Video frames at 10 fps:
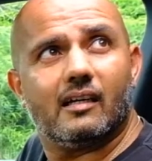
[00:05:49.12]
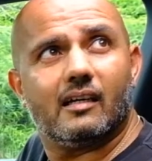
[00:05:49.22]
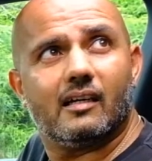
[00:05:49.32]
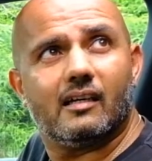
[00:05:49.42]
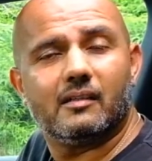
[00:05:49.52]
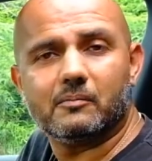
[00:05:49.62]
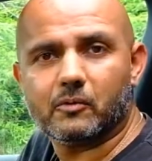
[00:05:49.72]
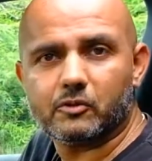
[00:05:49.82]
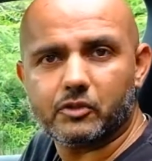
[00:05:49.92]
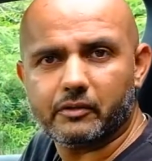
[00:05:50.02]
I'm
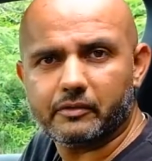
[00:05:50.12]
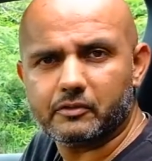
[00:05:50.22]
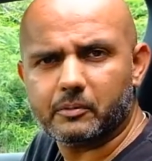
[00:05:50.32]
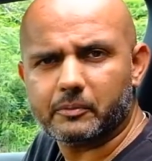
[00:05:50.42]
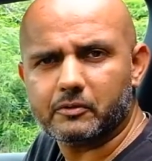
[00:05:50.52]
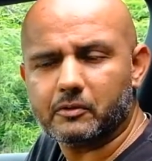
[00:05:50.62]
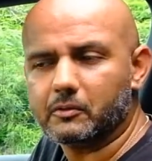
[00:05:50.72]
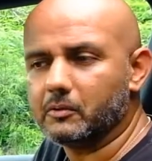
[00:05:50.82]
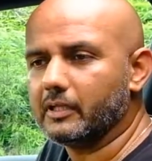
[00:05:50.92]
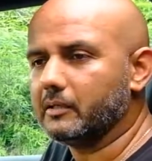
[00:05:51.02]
not sure if I'm supposed to
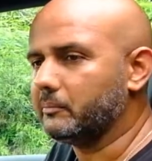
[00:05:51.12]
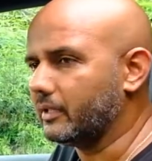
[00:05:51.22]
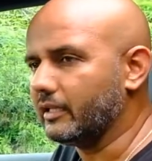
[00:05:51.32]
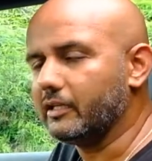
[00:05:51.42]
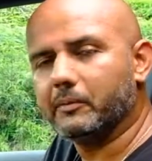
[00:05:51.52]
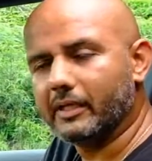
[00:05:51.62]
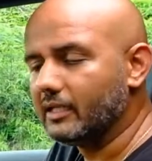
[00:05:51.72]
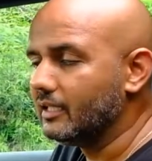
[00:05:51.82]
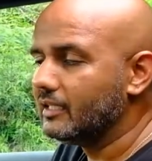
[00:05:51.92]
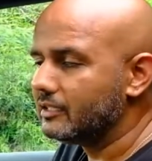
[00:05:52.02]
do that, but anyway,
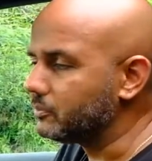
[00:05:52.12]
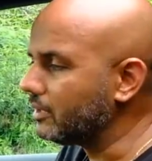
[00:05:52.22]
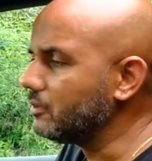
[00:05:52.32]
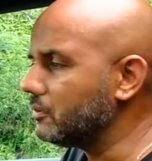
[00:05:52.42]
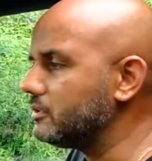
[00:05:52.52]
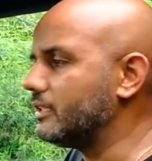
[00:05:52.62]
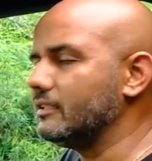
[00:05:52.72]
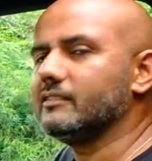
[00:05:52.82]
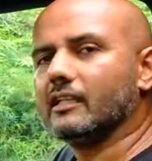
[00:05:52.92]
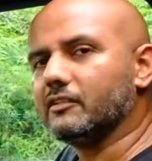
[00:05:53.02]
it's one of those
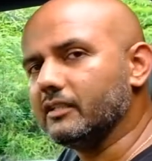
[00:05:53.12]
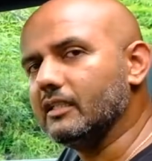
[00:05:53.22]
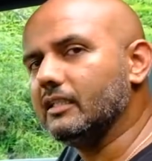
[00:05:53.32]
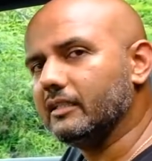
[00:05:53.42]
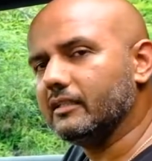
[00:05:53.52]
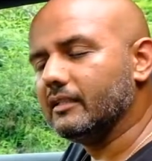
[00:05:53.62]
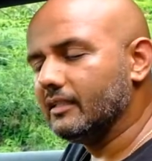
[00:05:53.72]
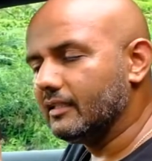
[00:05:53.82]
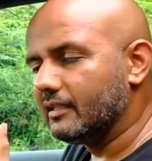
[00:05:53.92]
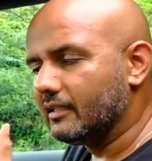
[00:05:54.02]
things that really,
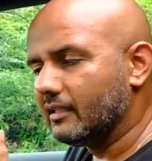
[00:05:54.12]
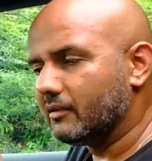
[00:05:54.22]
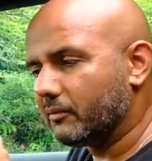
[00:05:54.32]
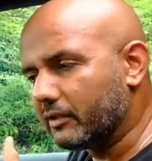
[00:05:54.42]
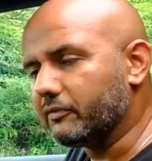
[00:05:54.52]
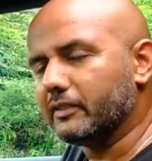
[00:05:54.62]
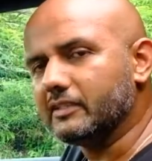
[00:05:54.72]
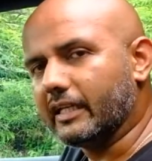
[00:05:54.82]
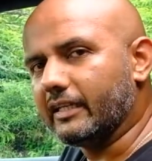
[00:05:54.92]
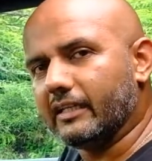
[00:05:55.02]
when you
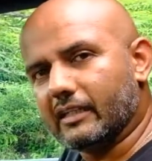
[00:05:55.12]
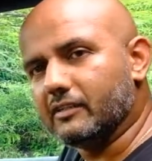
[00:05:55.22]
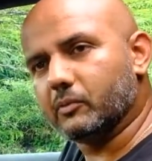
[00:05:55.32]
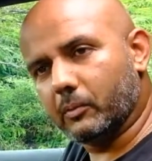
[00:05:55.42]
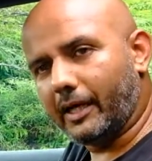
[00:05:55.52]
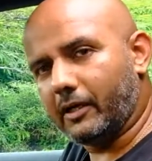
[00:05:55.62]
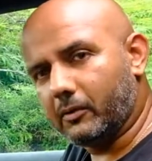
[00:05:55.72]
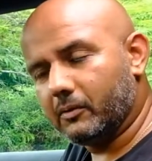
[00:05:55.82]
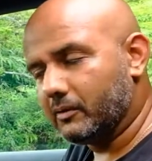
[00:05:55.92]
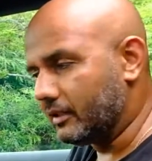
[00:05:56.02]
first get in, it's wow.
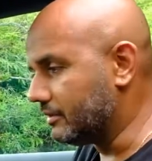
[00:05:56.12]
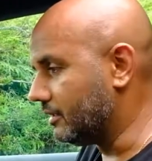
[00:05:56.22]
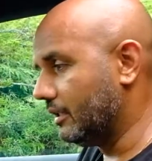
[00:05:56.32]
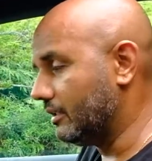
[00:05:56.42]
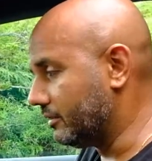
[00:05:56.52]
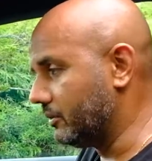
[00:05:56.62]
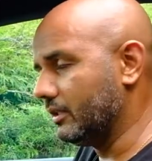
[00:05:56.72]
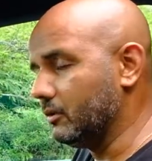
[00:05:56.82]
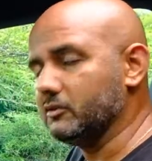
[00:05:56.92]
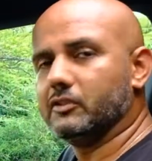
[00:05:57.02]
It
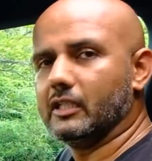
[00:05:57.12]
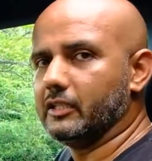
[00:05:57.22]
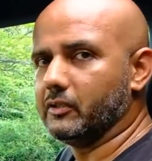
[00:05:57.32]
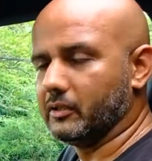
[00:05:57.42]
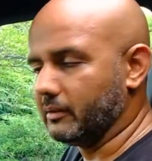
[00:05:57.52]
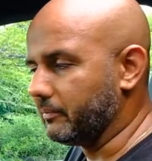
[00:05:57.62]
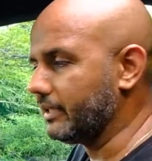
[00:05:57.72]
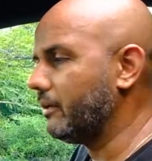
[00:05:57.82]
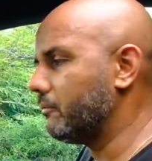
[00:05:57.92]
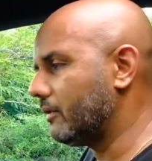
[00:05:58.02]
looks really good. But then